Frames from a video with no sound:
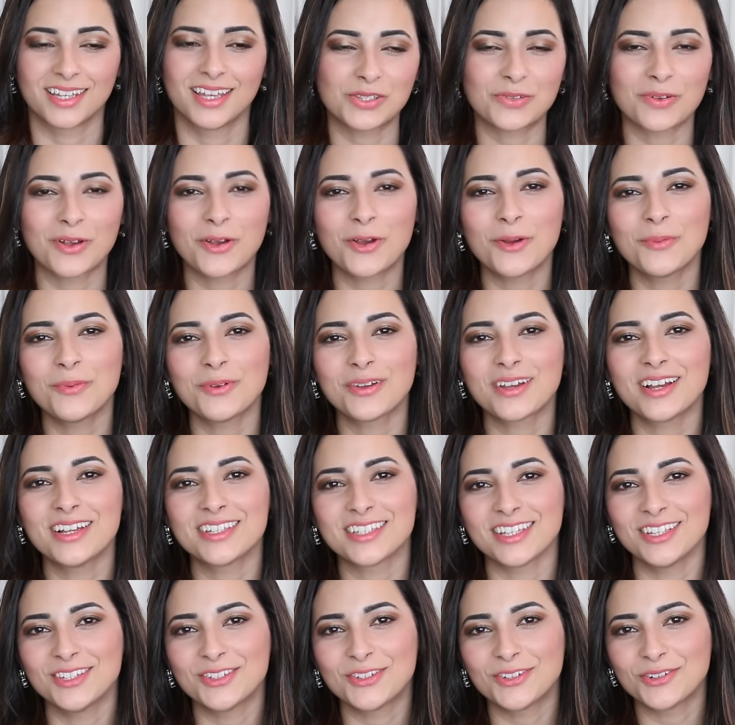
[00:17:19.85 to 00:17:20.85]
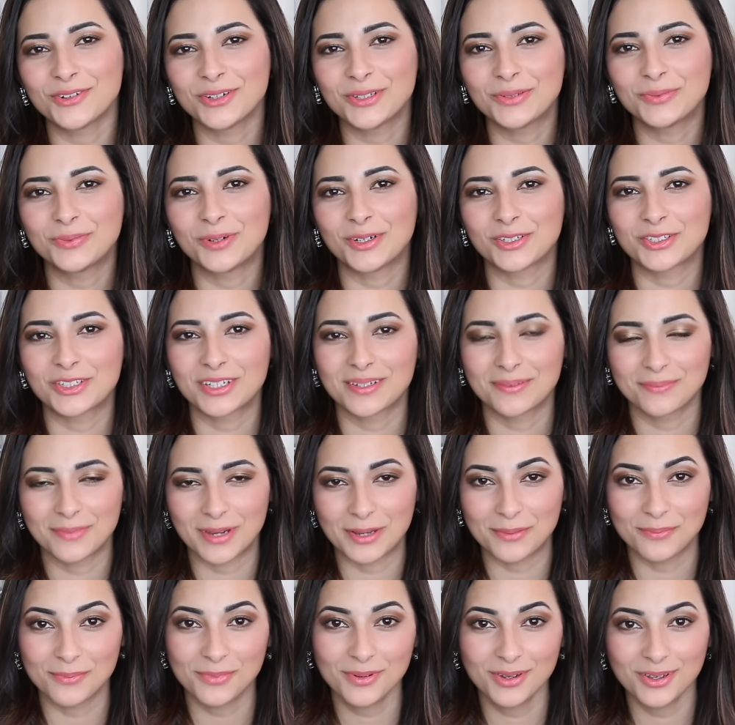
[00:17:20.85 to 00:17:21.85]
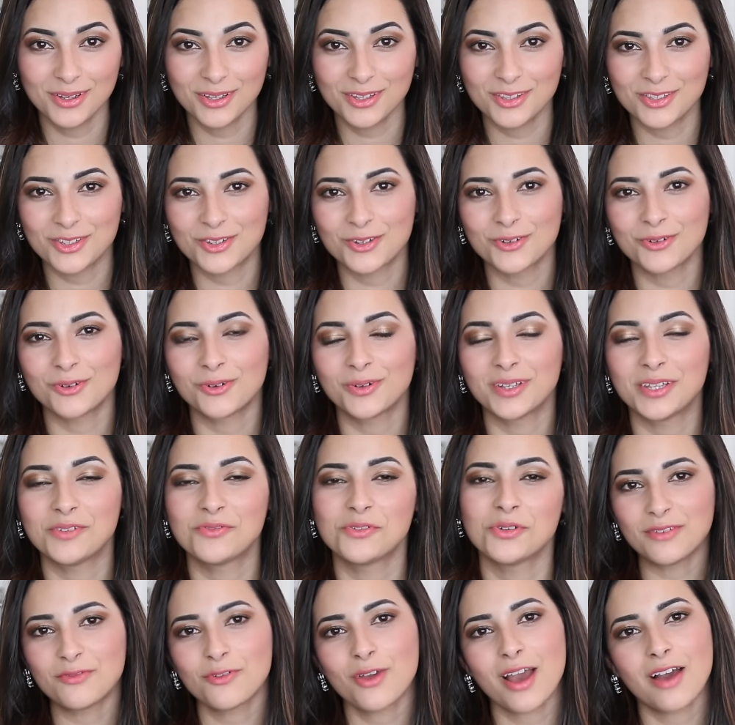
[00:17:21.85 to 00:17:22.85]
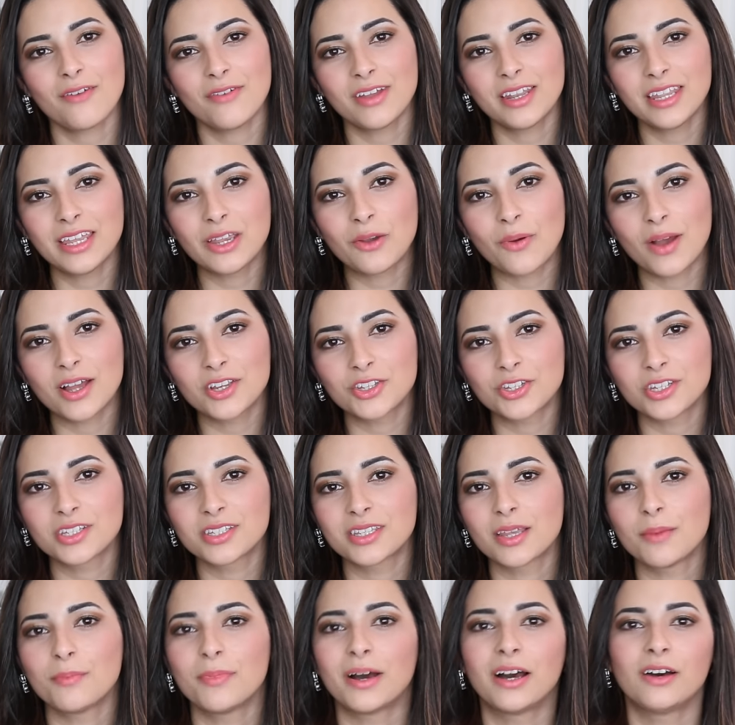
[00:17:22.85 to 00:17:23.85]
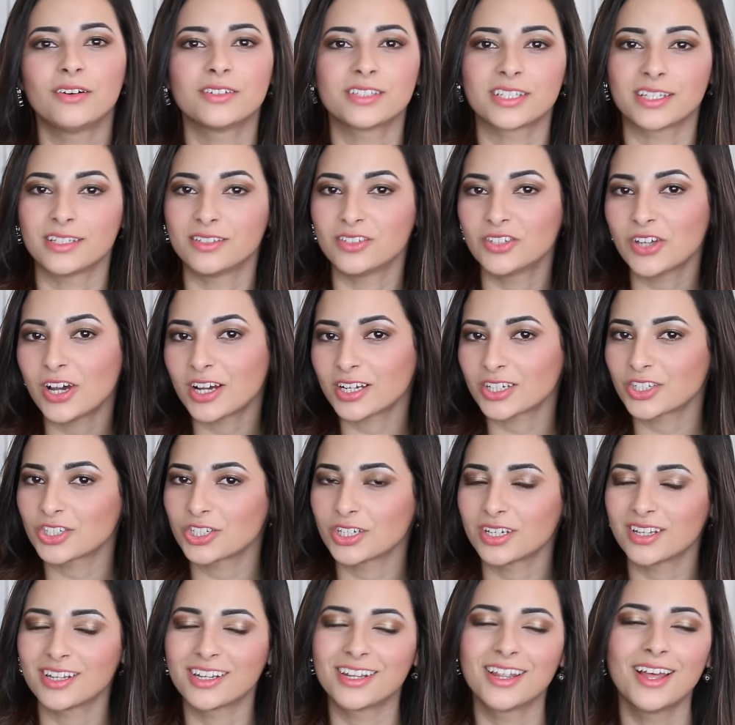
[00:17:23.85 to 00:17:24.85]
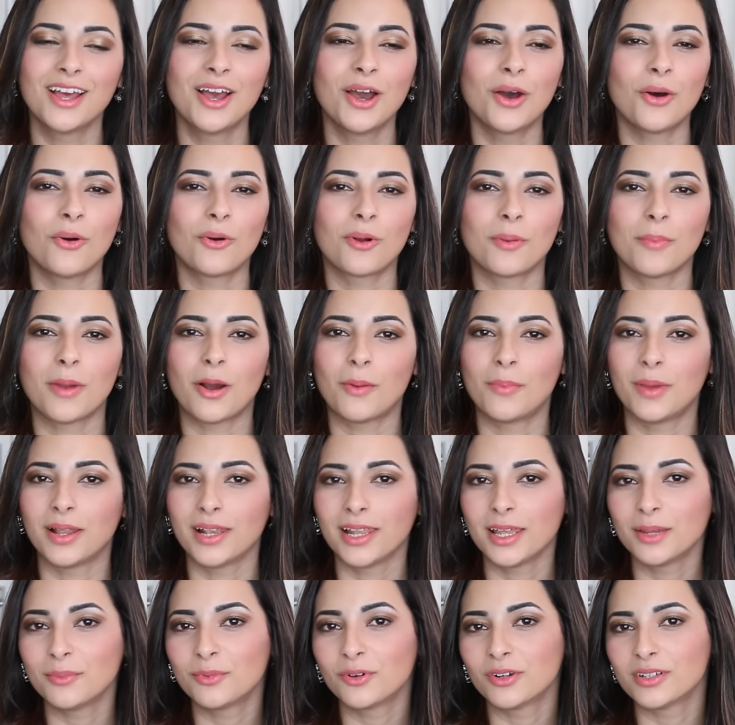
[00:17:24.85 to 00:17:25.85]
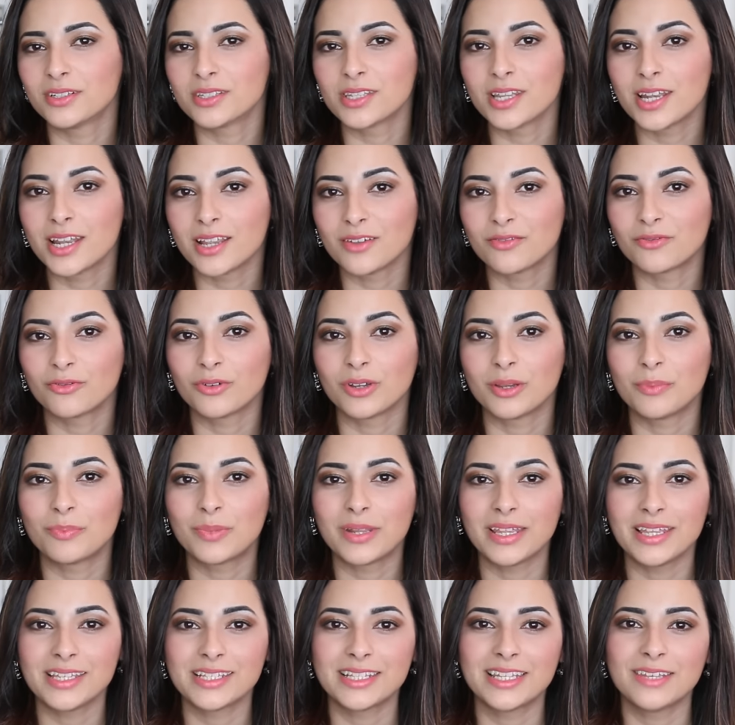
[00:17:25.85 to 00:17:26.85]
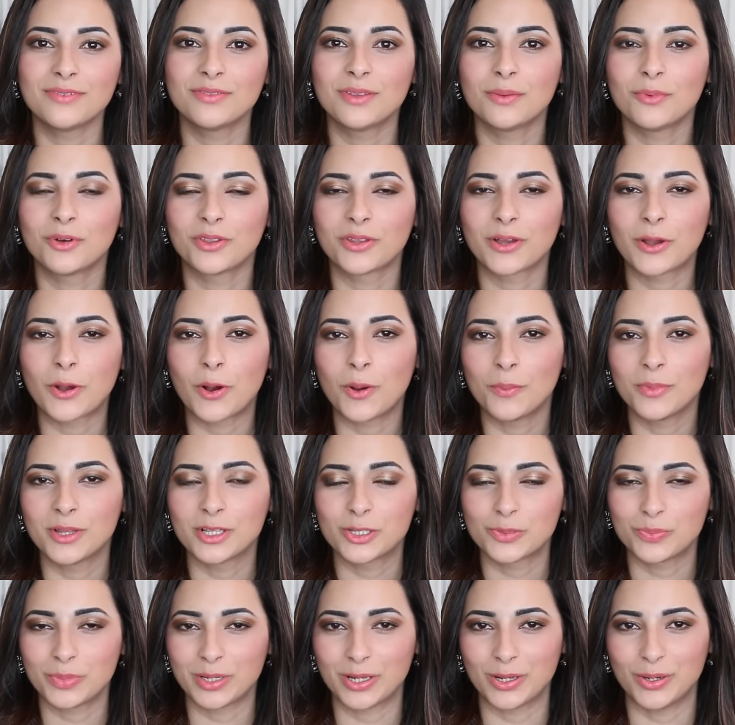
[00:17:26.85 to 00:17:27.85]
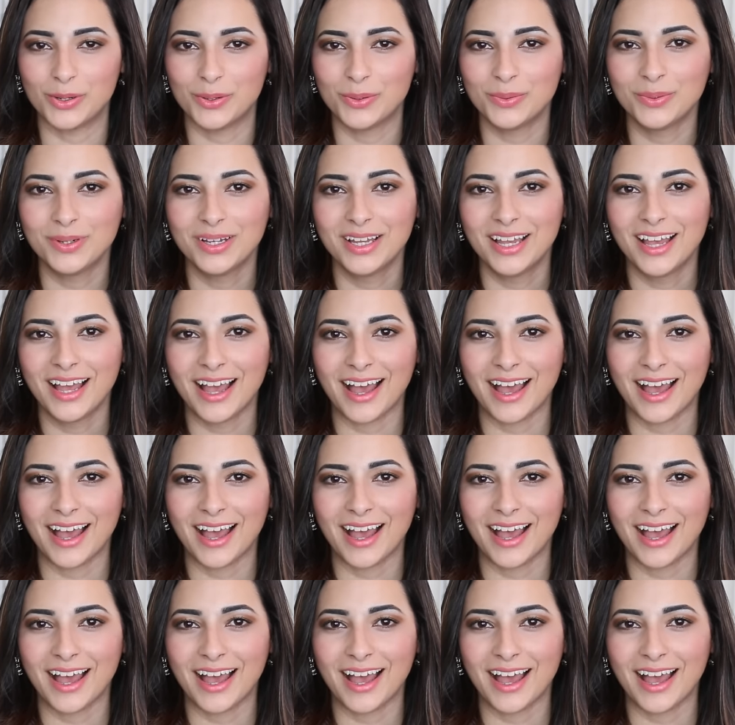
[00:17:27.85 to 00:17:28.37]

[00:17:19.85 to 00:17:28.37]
So I hope you guys enjoyed watching my birth story. If you have any questions about induction or about my labour and delivery, please leave them on the comments below.